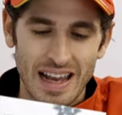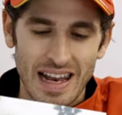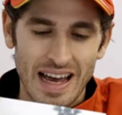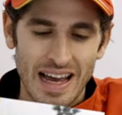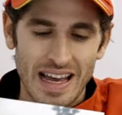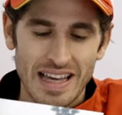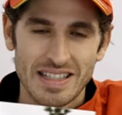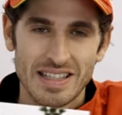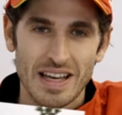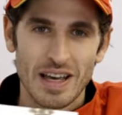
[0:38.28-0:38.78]

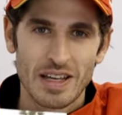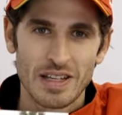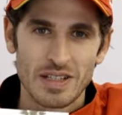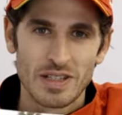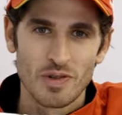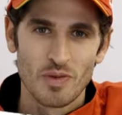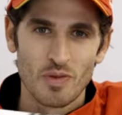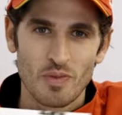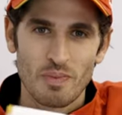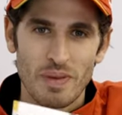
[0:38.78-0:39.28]
like I say,
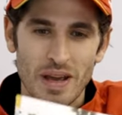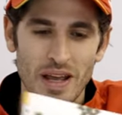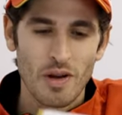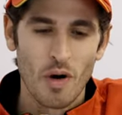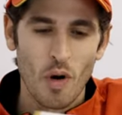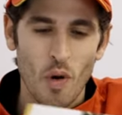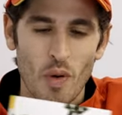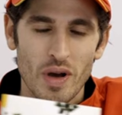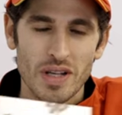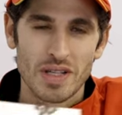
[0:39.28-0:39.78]
he's been
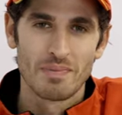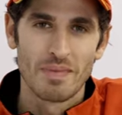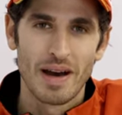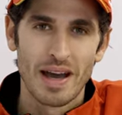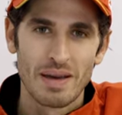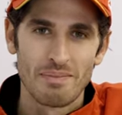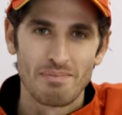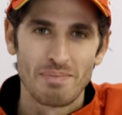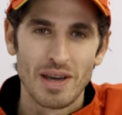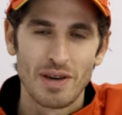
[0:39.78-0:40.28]
always
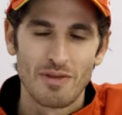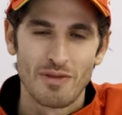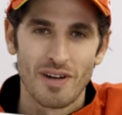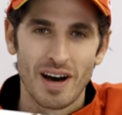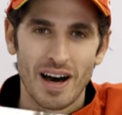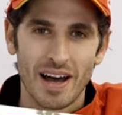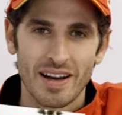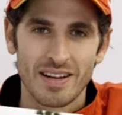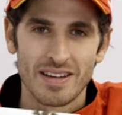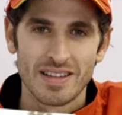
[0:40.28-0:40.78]
my big
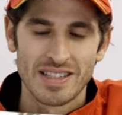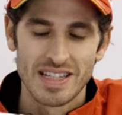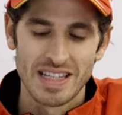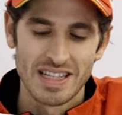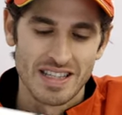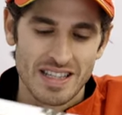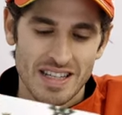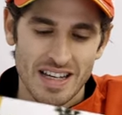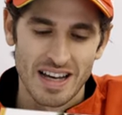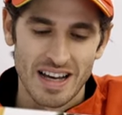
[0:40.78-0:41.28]
fan
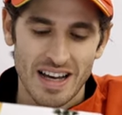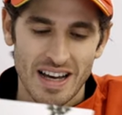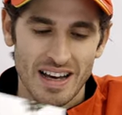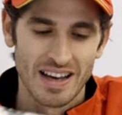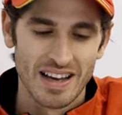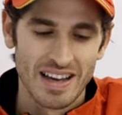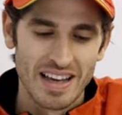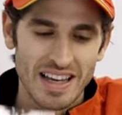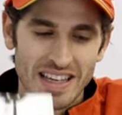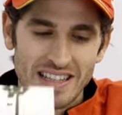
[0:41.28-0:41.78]
since
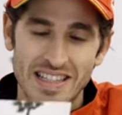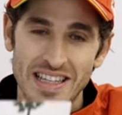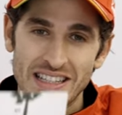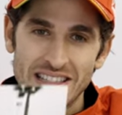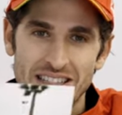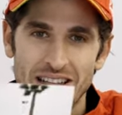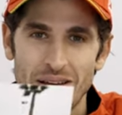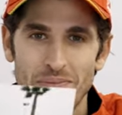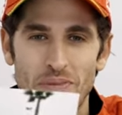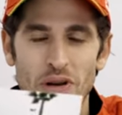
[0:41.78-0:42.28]

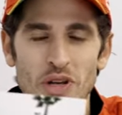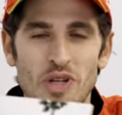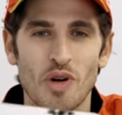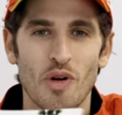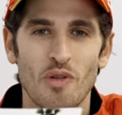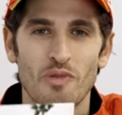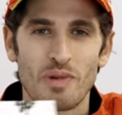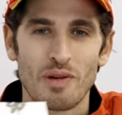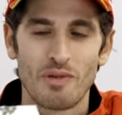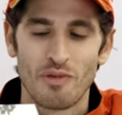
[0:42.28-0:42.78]
the picture
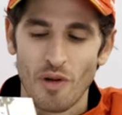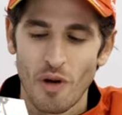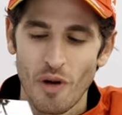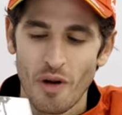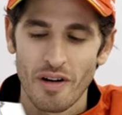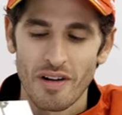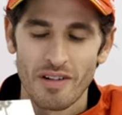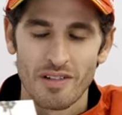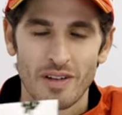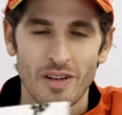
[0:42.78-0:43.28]
of
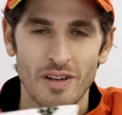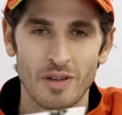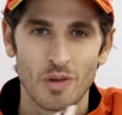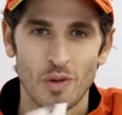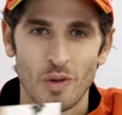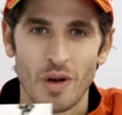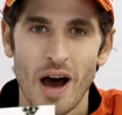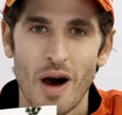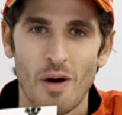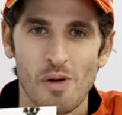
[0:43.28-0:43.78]
before
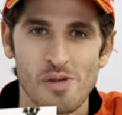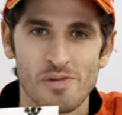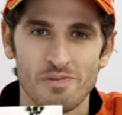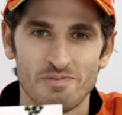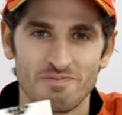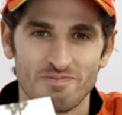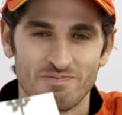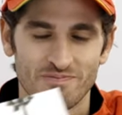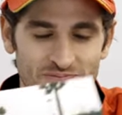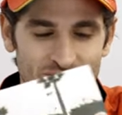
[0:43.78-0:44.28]
to now.
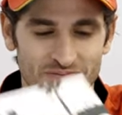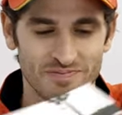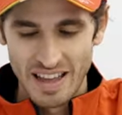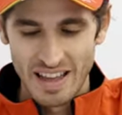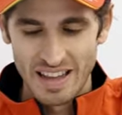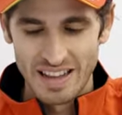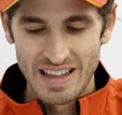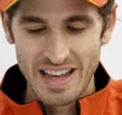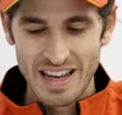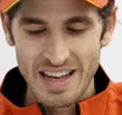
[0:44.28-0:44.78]

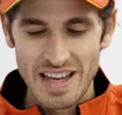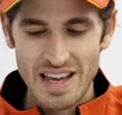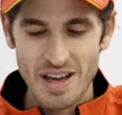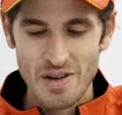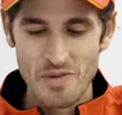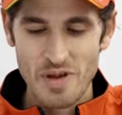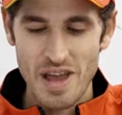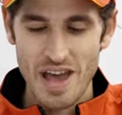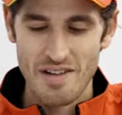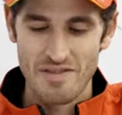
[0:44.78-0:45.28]
Then
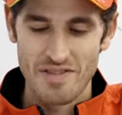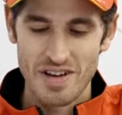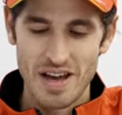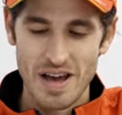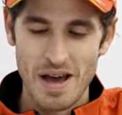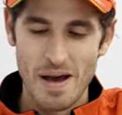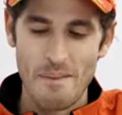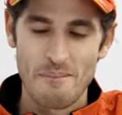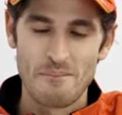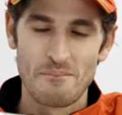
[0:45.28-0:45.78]
here we have
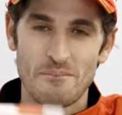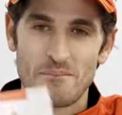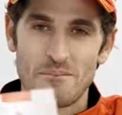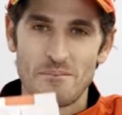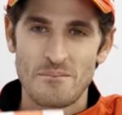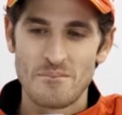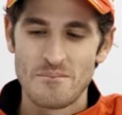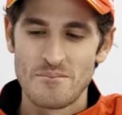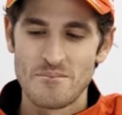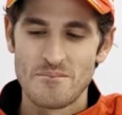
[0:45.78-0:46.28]

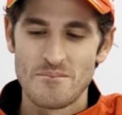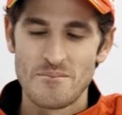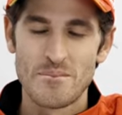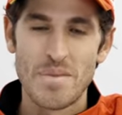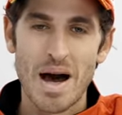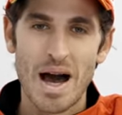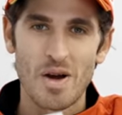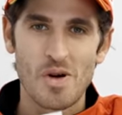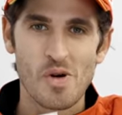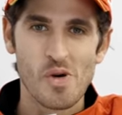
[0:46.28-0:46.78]

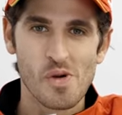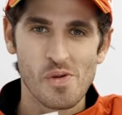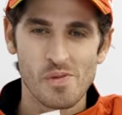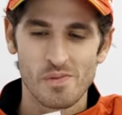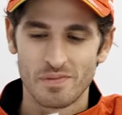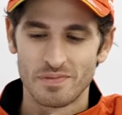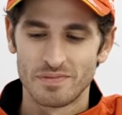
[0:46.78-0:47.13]
Baku